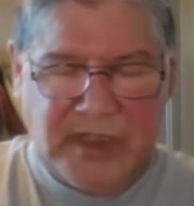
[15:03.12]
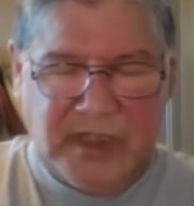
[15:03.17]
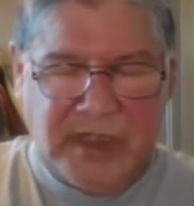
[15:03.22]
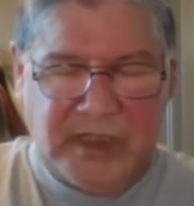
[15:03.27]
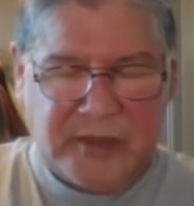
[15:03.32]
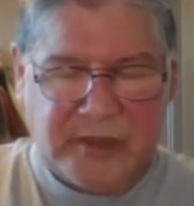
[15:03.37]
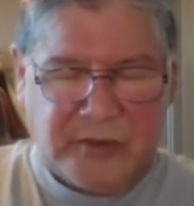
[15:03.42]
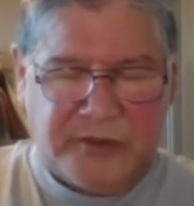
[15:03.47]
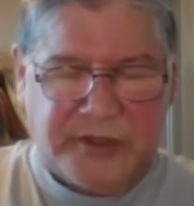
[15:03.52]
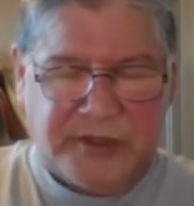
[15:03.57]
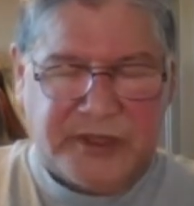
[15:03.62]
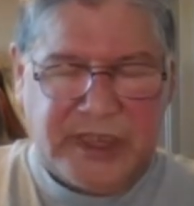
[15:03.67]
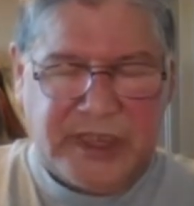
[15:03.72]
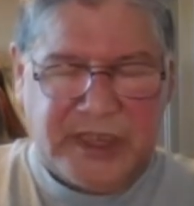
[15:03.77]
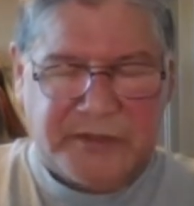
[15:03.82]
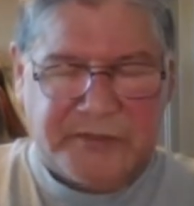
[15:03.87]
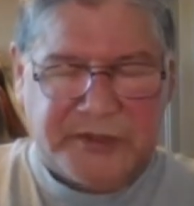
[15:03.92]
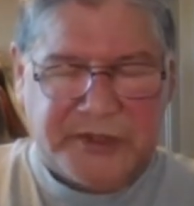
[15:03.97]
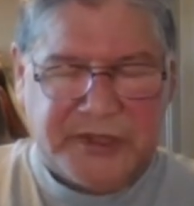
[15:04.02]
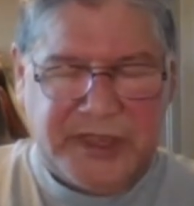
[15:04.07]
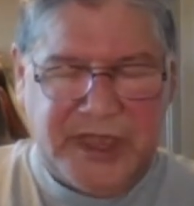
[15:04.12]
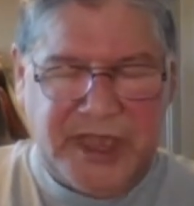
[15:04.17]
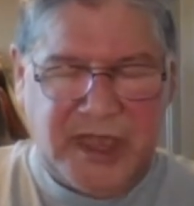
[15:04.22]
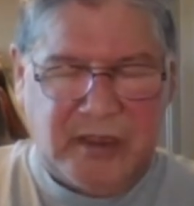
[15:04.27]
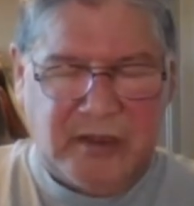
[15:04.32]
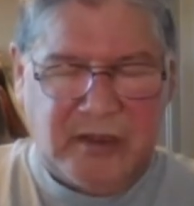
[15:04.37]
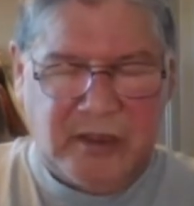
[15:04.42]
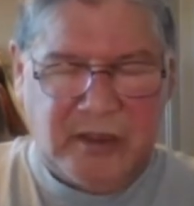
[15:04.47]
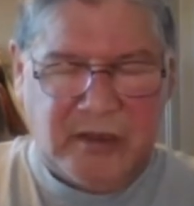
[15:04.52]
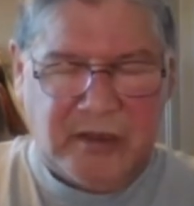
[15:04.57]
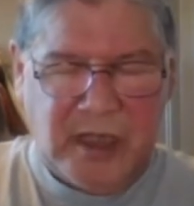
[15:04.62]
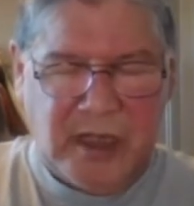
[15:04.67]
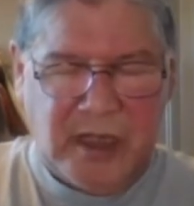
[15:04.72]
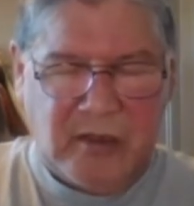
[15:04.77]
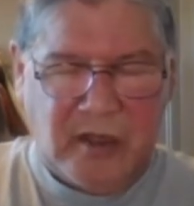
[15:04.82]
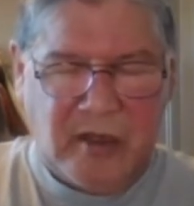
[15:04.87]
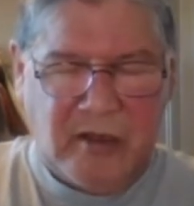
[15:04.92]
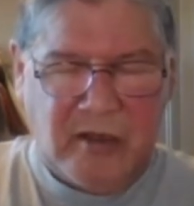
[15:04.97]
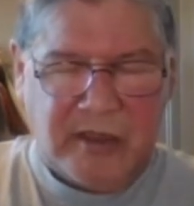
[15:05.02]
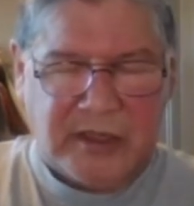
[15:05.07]
And of course, as for staying long, how
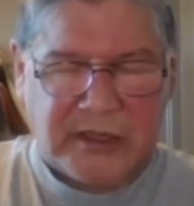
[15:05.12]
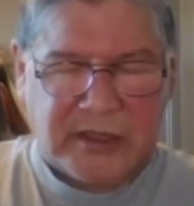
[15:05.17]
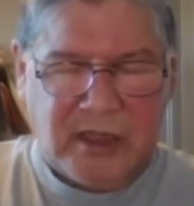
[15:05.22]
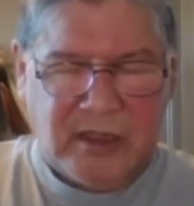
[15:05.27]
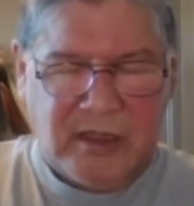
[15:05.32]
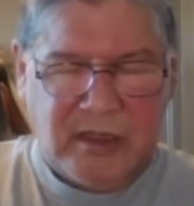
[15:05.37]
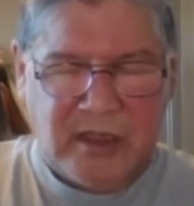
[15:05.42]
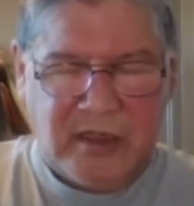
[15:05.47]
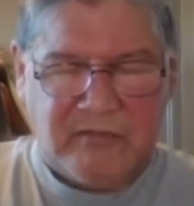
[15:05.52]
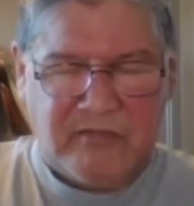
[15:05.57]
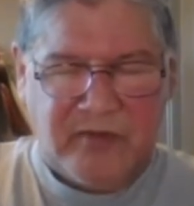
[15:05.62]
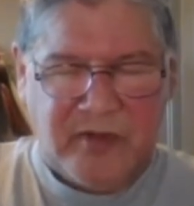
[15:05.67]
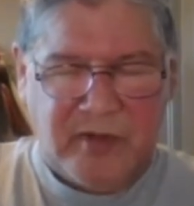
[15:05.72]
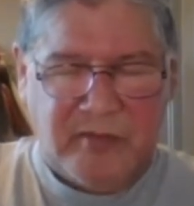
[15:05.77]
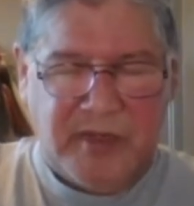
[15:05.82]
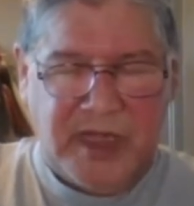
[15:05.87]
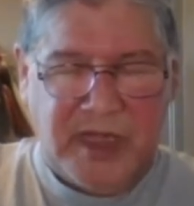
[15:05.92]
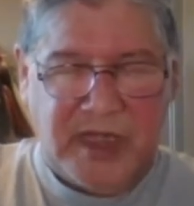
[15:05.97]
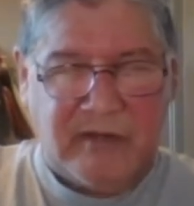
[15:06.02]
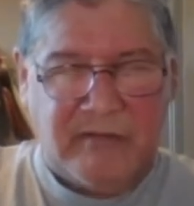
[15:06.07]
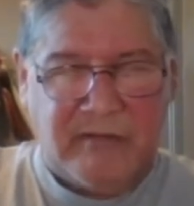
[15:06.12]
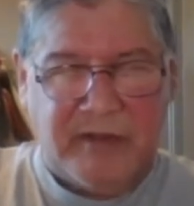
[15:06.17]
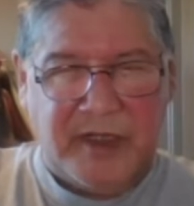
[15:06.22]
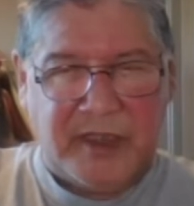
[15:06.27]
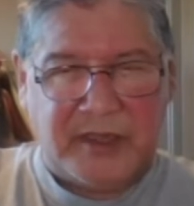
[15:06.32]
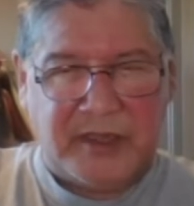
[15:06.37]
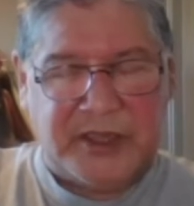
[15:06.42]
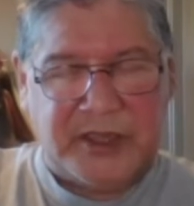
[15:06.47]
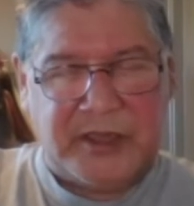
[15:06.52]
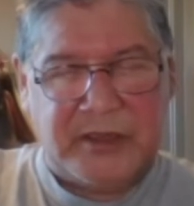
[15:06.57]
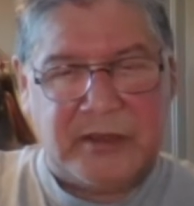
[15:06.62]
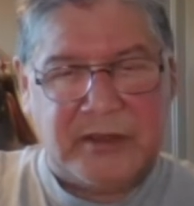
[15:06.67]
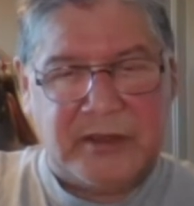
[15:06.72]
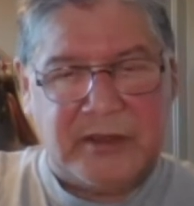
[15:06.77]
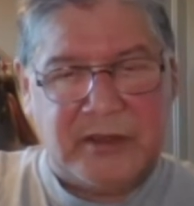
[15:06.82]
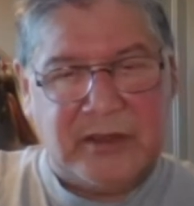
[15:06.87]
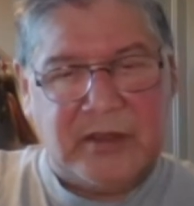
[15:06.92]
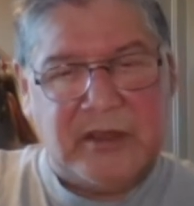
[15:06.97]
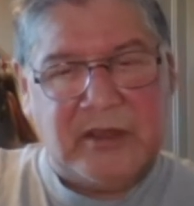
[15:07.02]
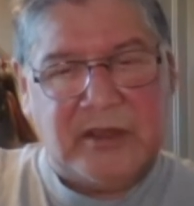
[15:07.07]
long is long for a being of energy?
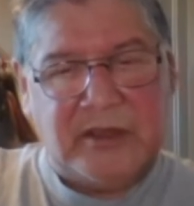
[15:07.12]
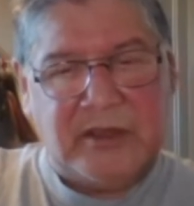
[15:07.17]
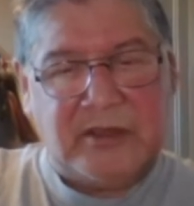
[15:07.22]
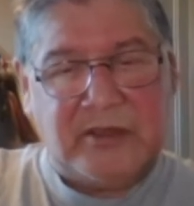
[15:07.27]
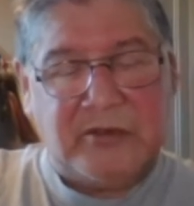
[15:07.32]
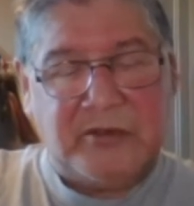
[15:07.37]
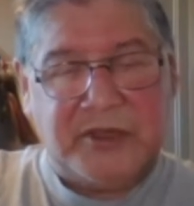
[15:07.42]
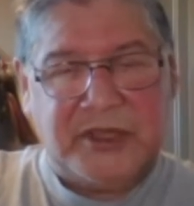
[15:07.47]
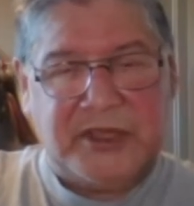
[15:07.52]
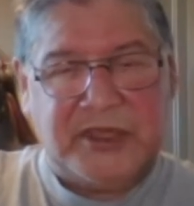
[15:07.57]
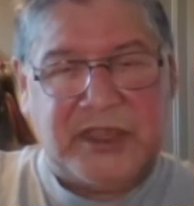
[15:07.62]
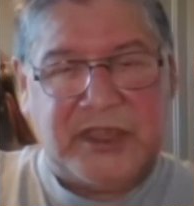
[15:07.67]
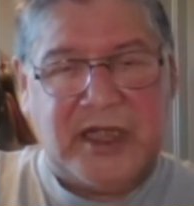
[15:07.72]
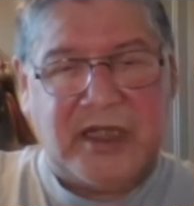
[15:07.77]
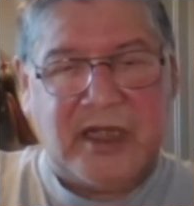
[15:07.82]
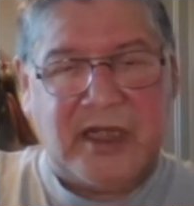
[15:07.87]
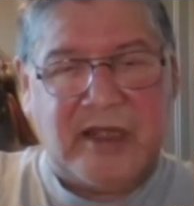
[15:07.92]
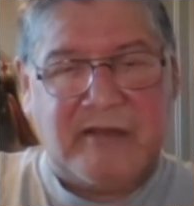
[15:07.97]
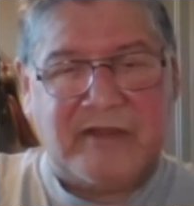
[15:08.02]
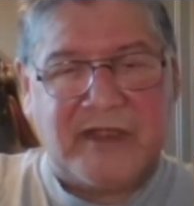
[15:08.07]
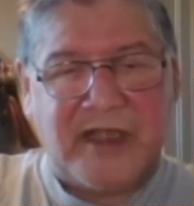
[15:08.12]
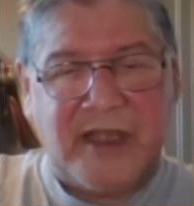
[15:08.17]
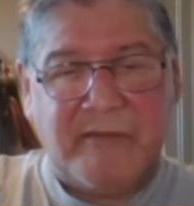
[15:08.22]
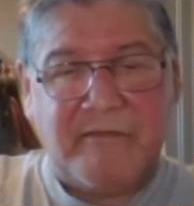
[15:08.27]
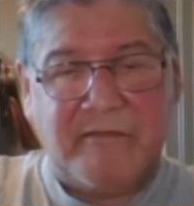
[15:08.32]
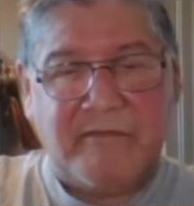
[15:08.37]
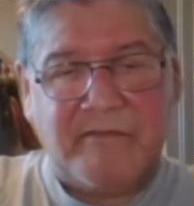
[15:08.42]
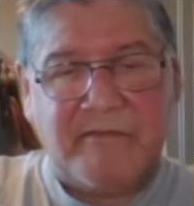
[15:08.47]
So she stayed a lifetime.